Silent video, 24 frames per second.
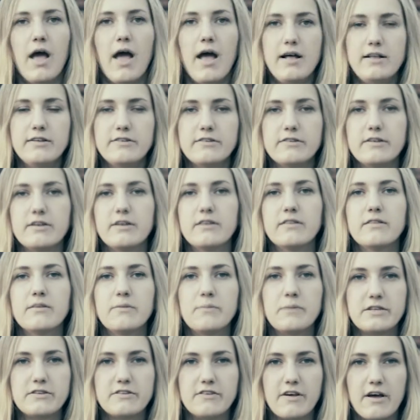And in
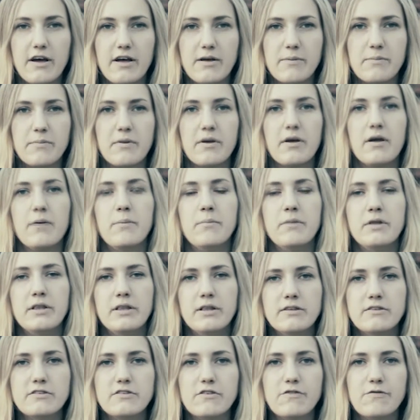the meantime,
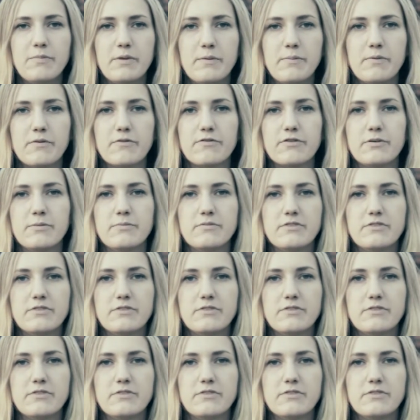millions of people from